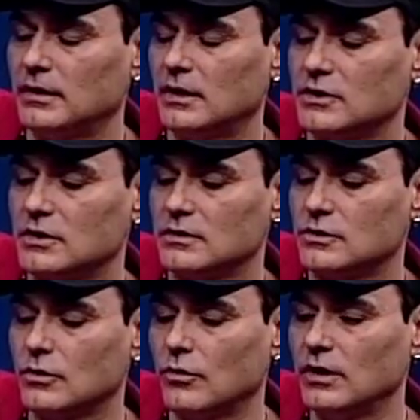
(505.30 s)
attention.
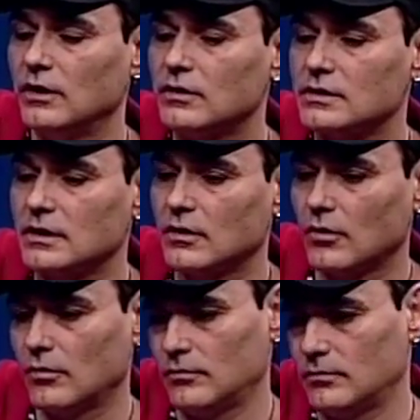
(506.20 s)
So years
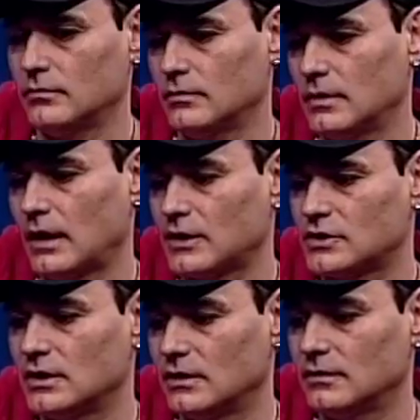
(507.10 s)
ago,
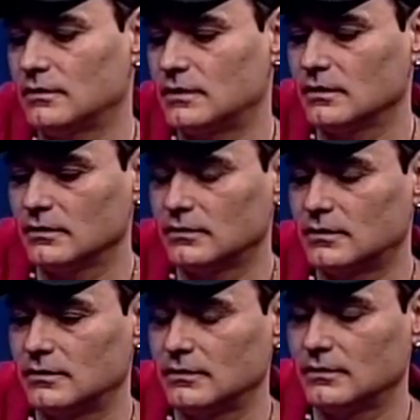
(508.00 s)
actually till
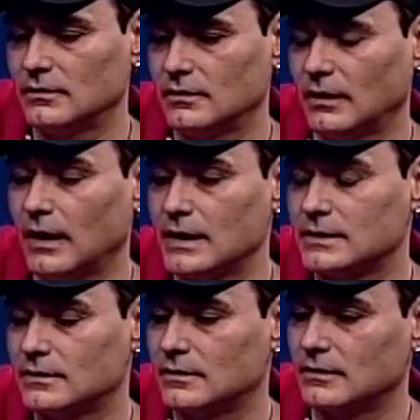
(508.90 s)
the
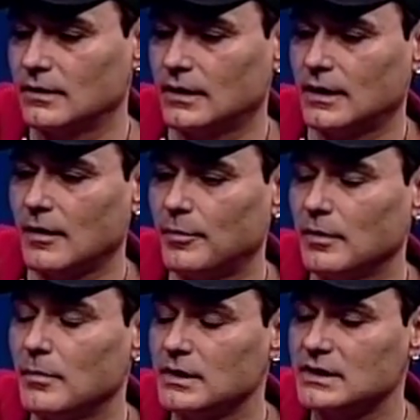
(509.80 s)
last couple
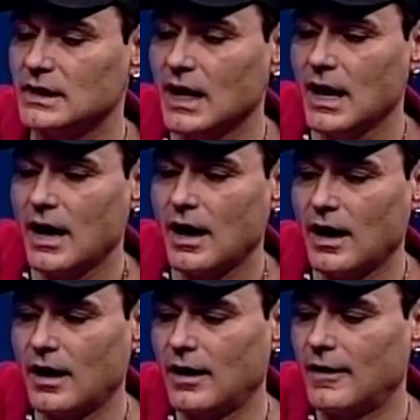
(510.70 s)
of months,
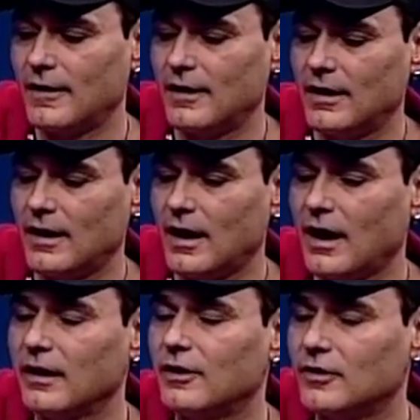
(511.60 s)

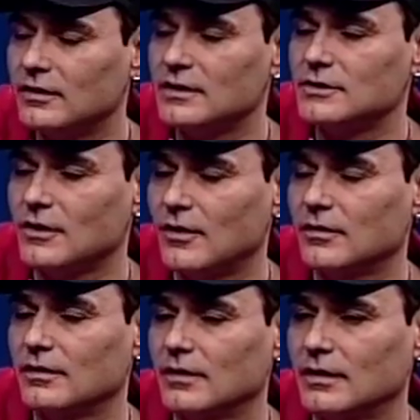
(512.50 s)
I heard the
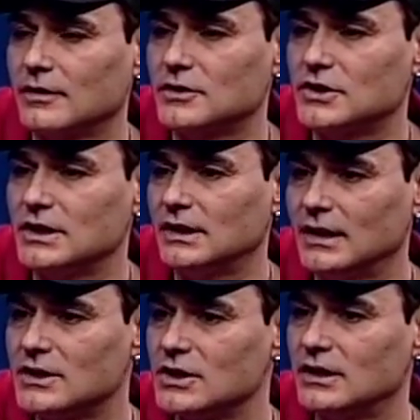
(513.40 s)
song.
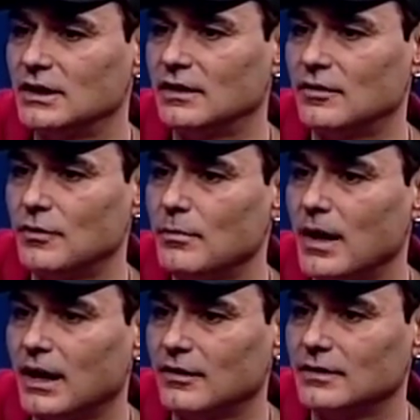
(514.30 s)
She did a
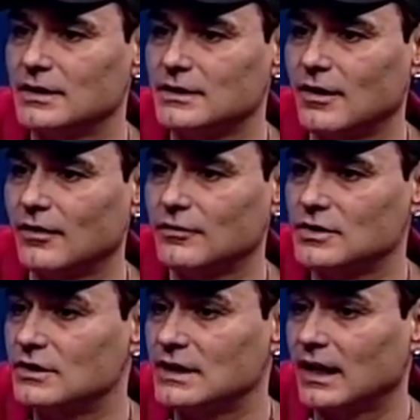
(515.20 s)
remake on this song.
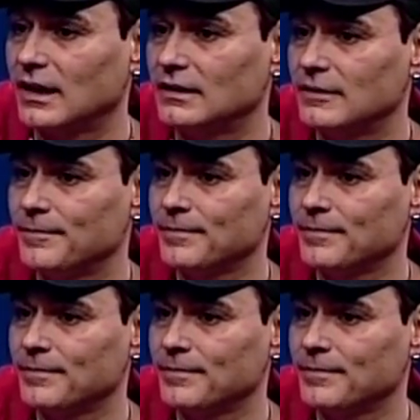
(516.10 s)
She sang it,